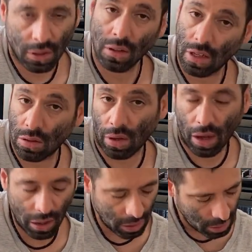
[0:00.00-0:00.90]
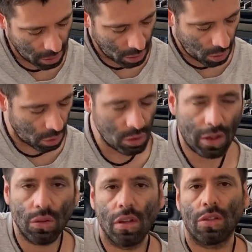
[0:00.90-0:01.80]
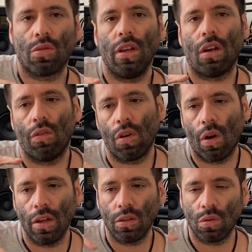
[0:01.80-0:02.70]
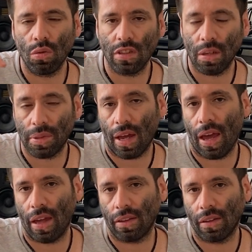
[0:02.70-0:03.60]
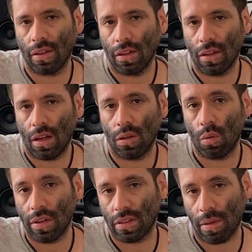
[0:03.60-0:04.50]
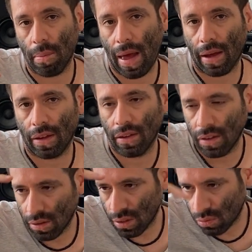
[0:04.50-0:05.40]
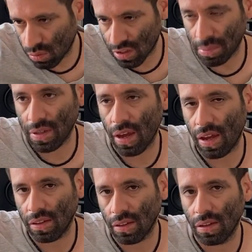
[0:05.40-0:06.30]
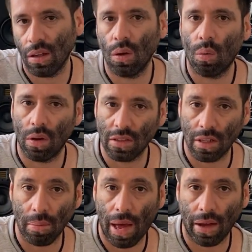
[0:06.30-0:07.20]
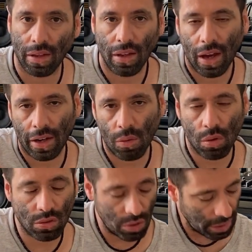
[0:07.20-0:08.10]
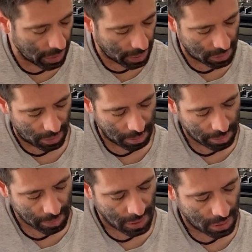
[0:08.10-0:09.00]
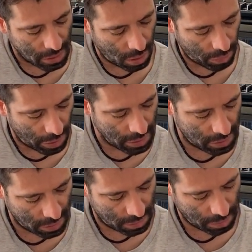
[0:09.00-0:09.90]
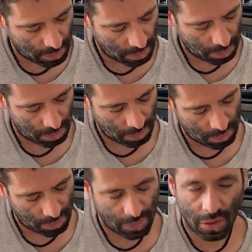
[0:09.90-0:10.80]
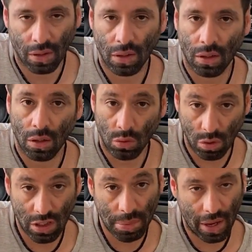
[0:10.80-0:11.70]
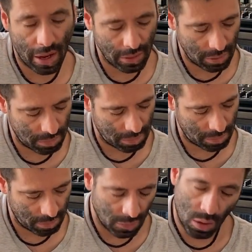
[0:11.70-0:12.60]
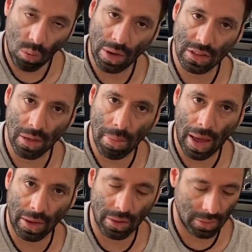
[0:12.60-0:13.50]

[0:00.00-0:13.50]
That's okay. Or you can do the trick of going 2 steps ahead and 1 step back. 2 steps ahead, 1 step back. And that works really nicely. So for instance, 2 steps ahead, 1 step back.